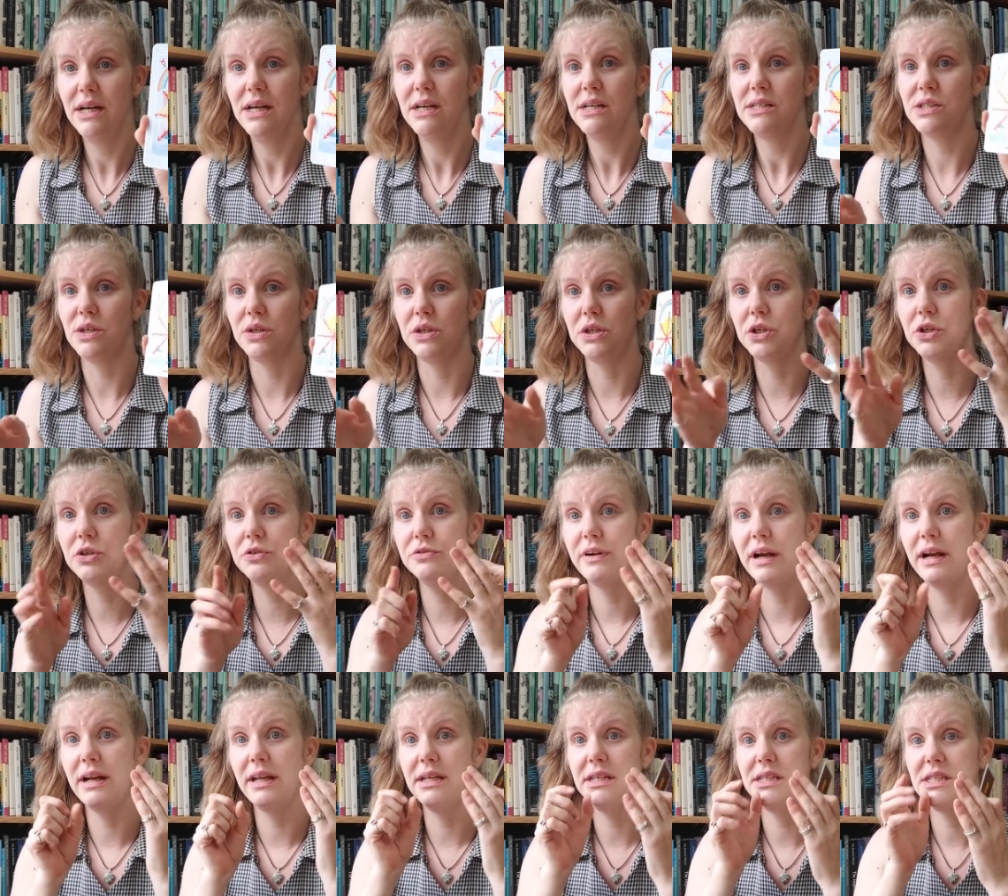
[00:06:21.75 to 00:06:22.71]
So you're
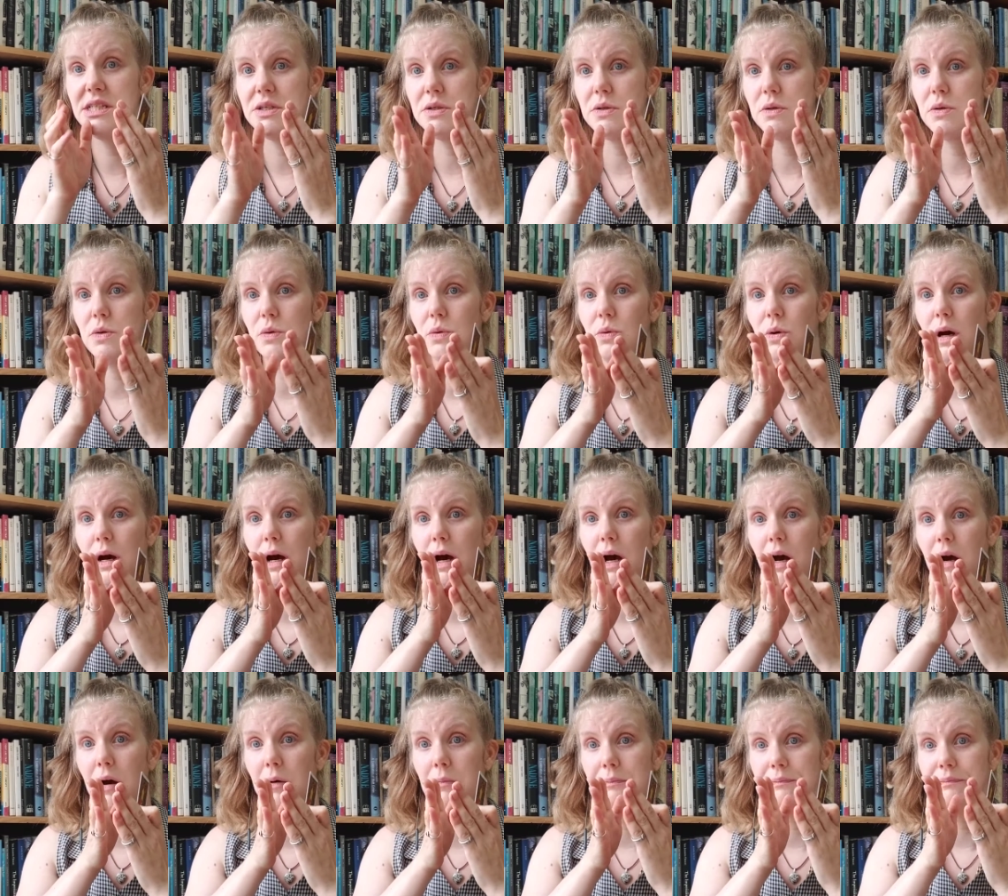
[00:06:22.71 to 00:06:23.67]
ready to
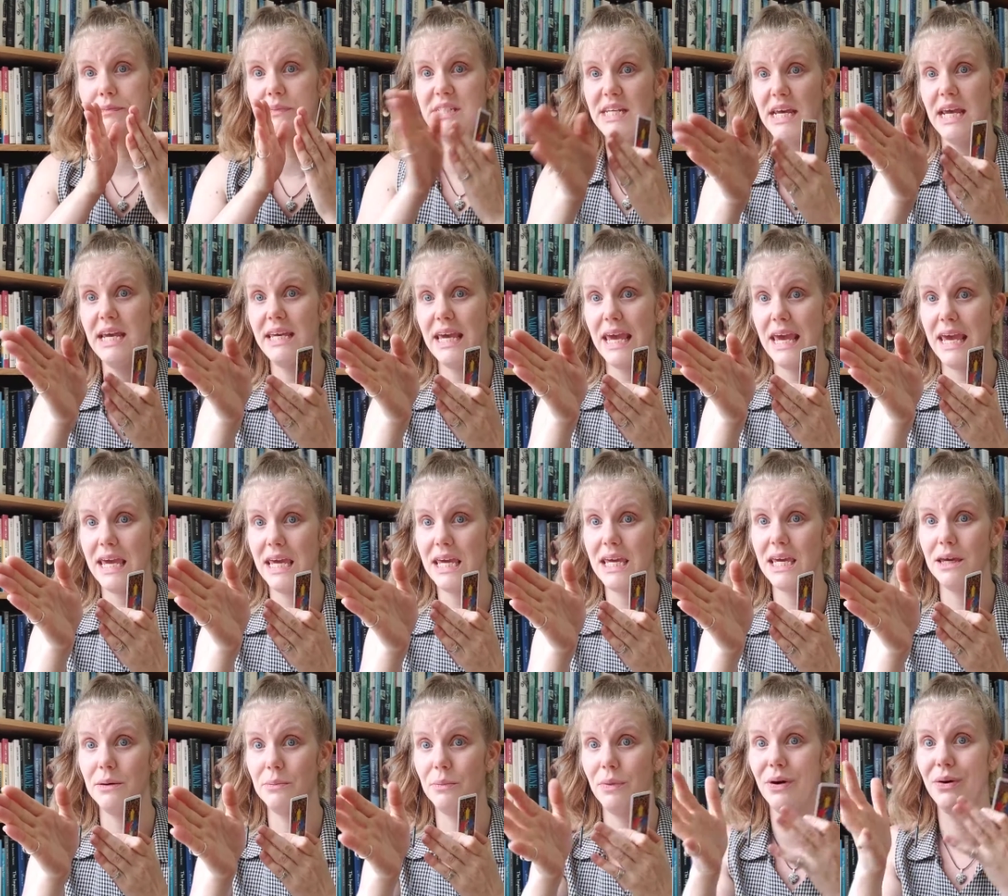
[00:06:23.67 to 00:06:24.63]
um, take
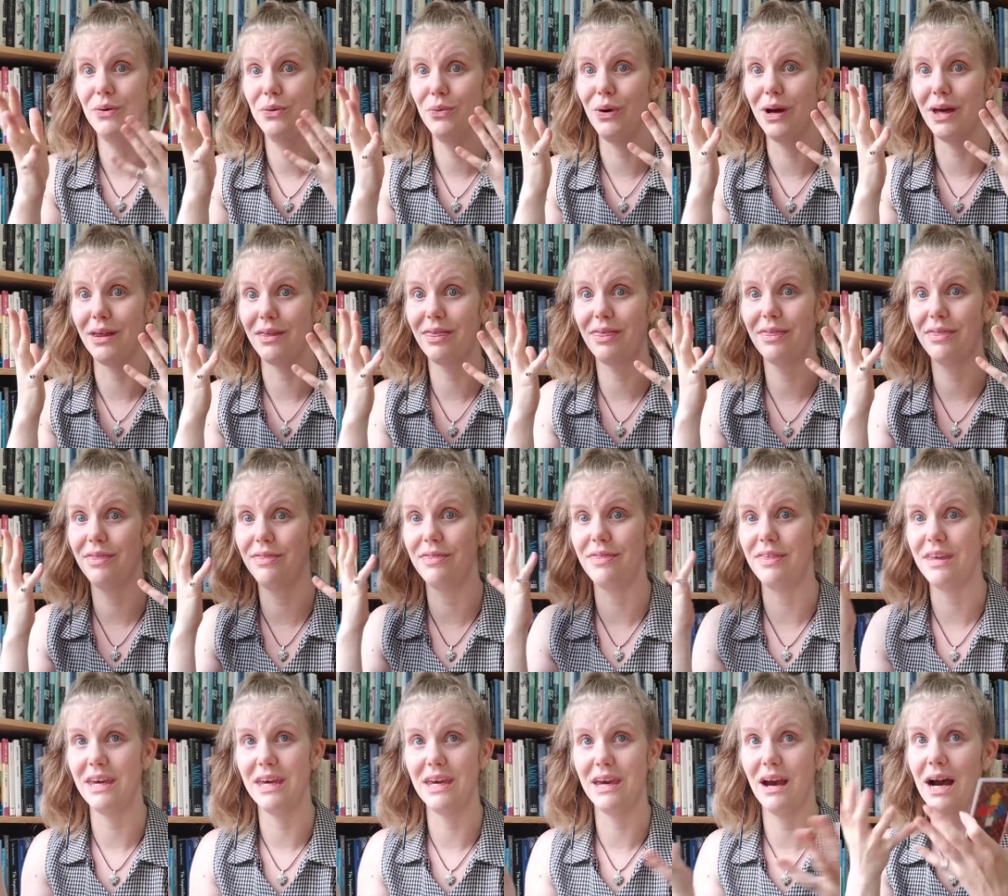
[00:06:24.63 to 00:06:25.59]
aim with
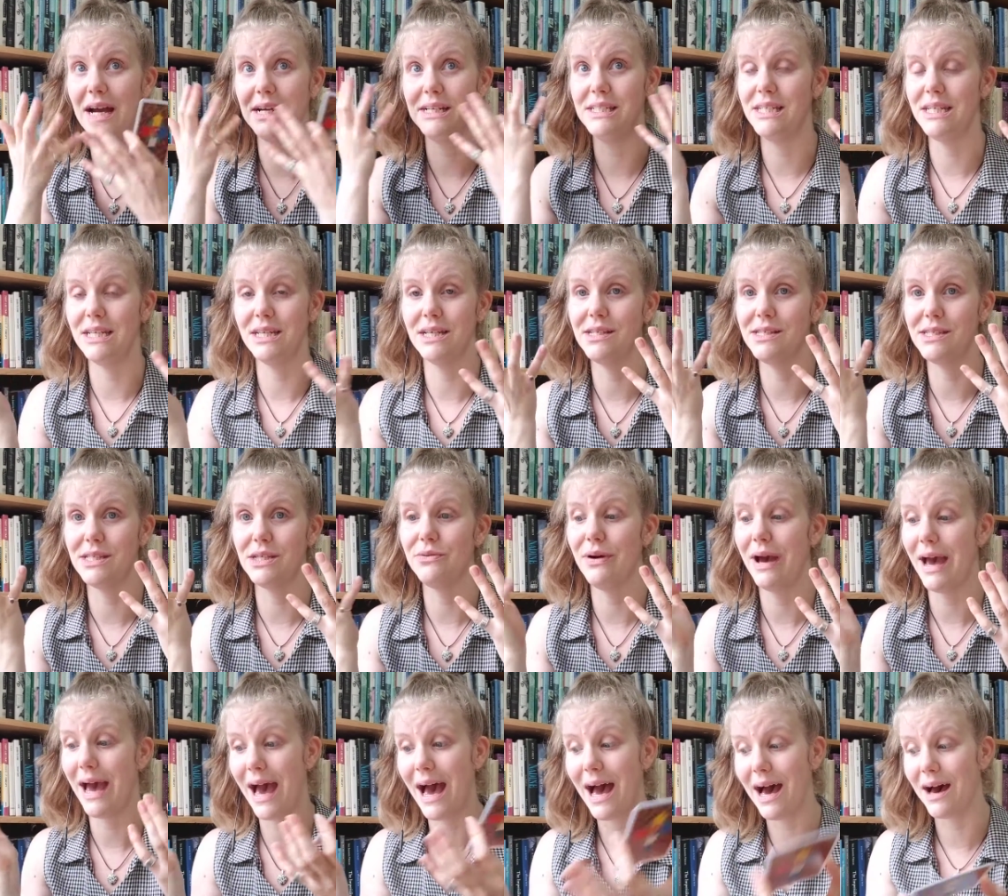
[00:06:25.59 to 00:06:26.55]
the ideas you
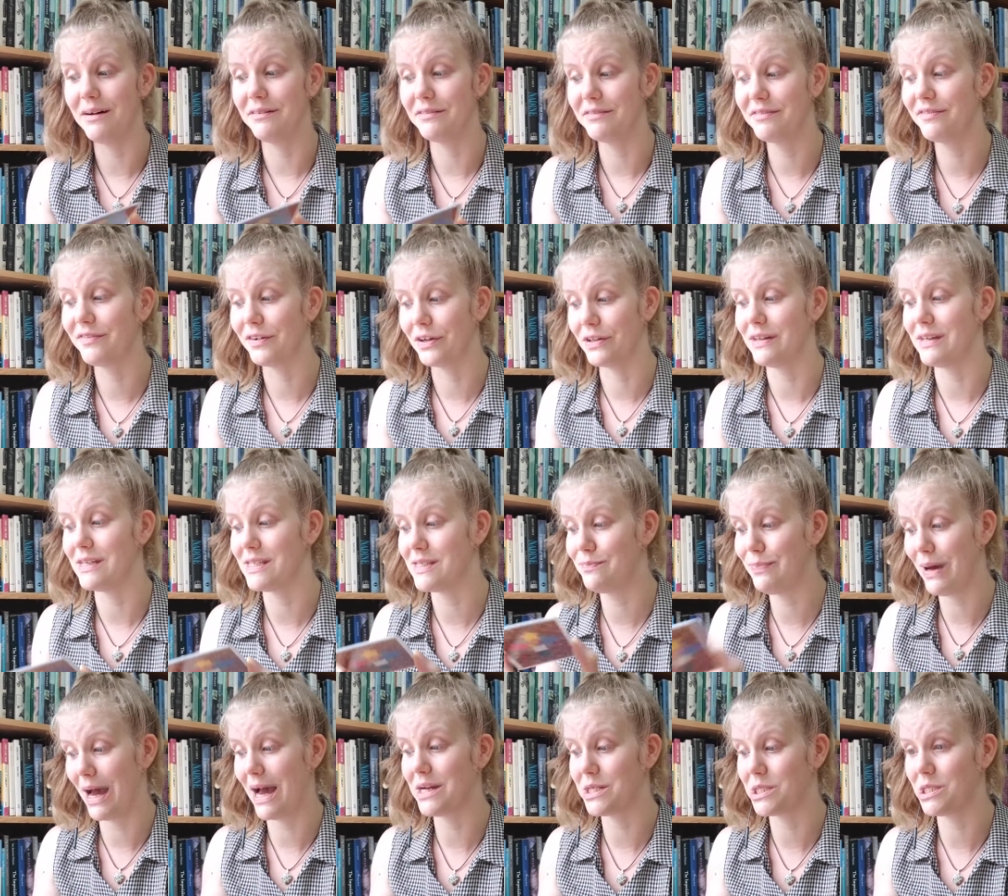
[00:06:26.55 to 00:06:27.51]
have for this
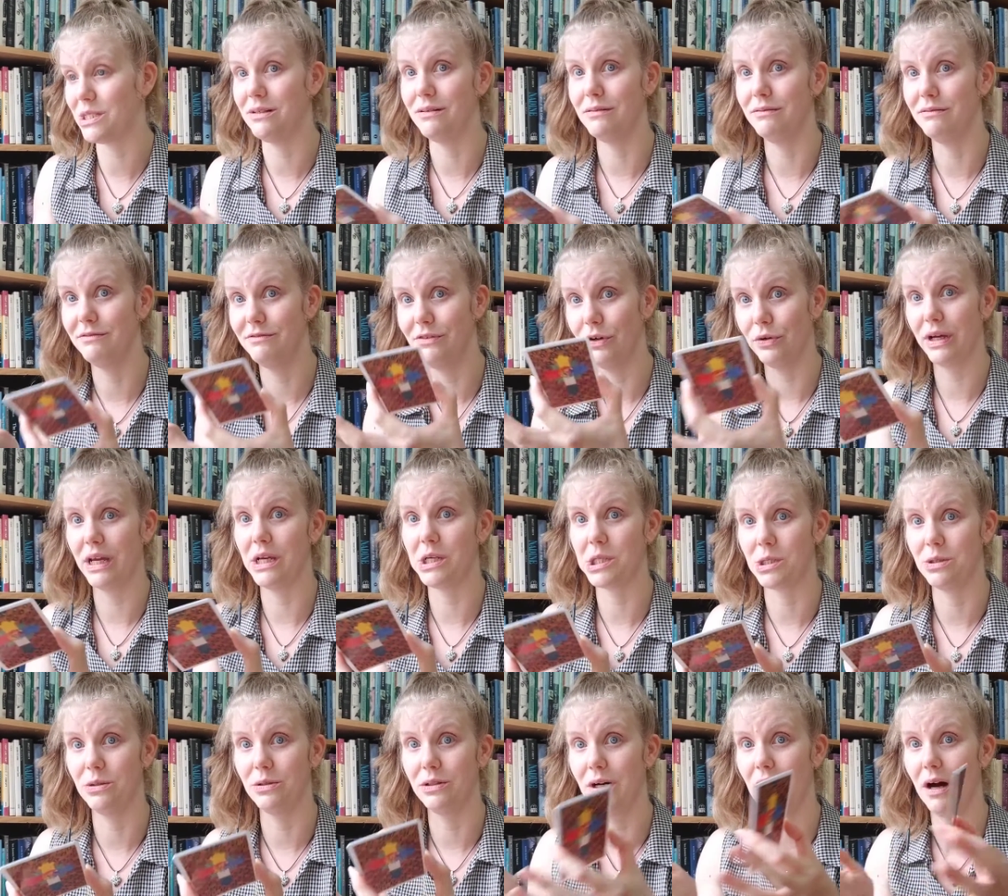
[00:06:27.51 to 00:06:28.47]
passion,
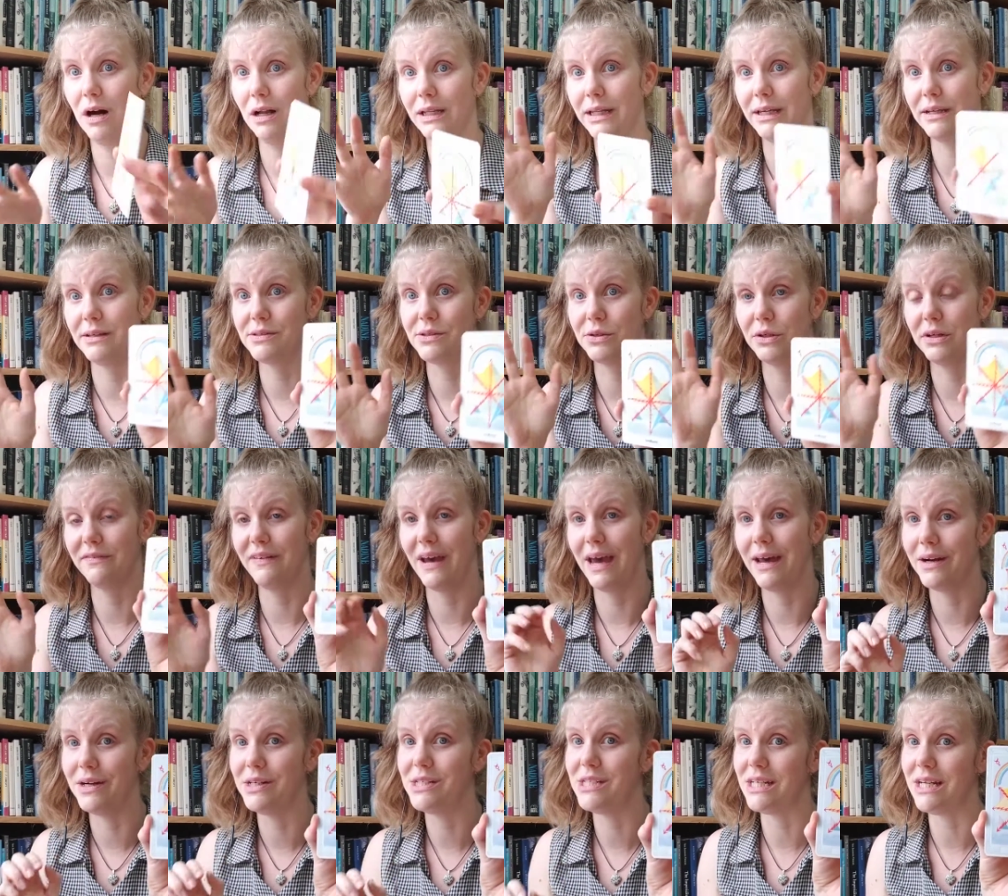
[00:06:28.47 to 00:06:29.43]
vocational calling sort of
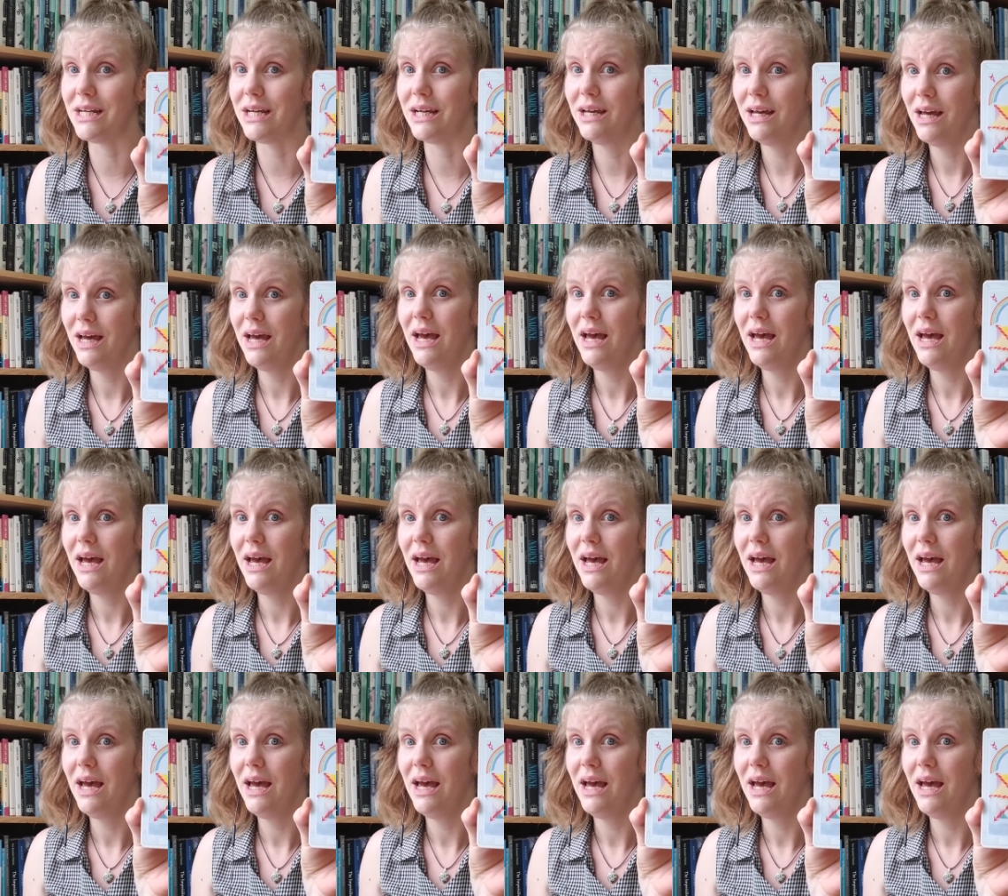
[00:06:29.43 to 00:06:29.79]
energy,